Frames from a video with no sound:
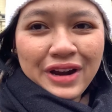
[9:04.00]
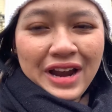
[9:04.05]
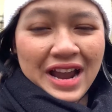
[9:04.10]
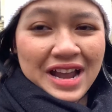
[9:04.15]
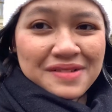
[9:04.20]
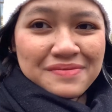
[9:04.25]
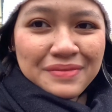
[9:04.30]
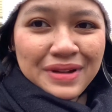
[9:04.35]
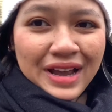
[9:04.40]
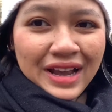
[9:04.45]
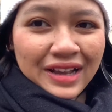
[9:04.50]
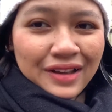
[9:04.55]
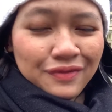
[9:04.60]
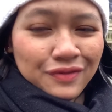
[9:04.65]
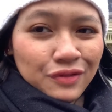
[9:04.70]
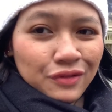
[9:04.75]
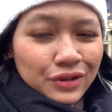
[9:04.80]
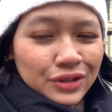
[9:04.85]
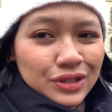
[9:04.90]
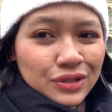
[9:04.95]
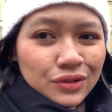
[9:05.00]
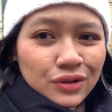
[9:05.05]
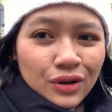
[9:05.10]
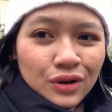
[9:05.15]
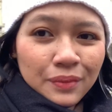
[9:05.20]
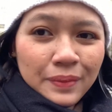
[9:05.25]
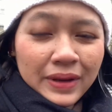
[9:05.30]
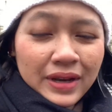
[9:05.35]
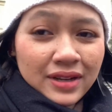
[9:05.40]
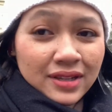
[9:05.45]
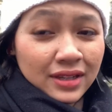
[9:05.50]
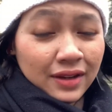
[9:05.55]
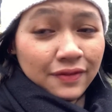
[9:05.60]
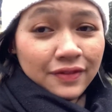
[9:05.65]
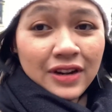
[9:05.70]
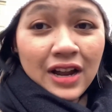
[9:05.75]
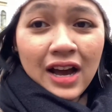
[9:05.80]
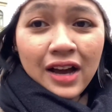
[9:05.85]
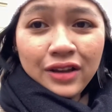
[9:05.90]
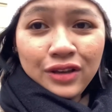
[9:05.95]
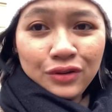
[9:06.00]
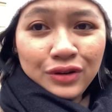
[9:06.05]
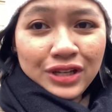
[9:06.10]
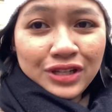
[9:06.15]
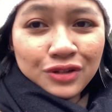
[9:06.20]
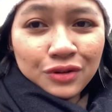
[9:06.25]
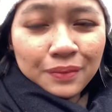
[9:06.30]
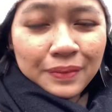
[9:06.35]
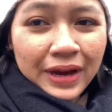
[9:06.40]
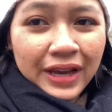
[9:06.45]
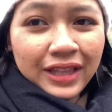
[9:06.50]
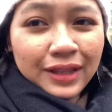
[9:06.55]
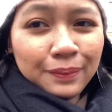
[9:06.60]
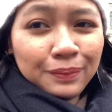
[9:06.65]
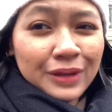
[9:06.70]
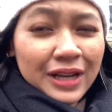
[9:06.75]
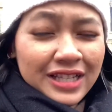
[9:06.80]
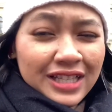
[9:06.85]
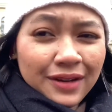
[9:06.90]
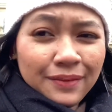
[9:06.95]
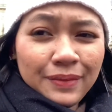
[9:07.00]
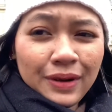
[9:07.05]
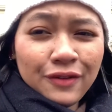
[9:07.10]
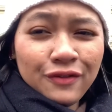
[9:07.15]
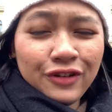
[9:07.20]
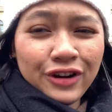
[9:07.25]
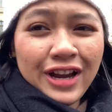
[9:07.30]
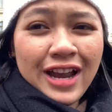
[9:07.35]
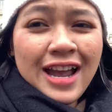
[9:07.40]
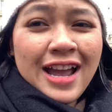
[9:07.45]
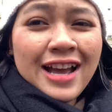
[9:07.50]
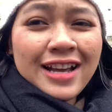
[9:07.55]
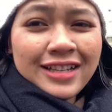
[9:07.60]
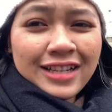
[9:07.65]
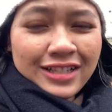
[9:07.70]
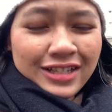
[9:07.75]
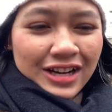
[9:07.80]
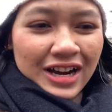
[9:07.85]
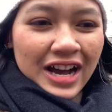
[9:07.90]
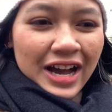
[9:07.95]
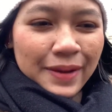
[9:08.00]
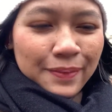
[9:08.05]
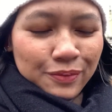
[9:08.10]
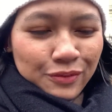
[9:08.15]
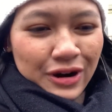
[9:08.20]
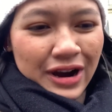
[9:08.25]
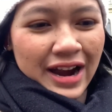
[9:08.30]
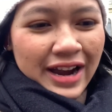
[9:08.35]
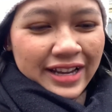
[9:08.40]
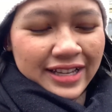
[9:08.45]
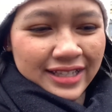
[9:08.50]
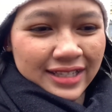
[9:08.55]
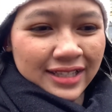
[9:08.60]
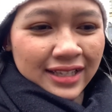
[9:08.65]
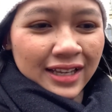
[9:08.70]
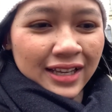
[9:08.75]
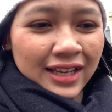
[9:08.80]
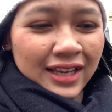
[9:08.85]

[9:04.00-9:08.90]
handbag if we want to go, because if not, you need to buy the plastic bag for such a high price.